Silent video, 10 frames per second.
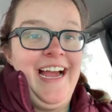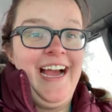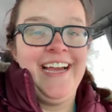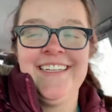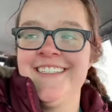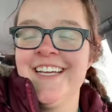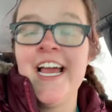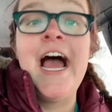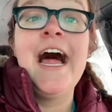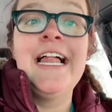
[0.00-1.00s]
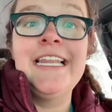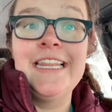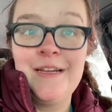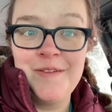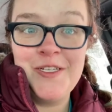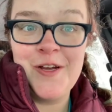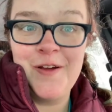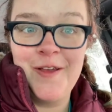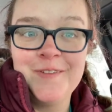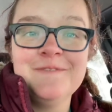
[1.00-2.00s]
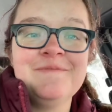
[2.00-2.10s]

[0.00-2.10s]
guys, let me show you.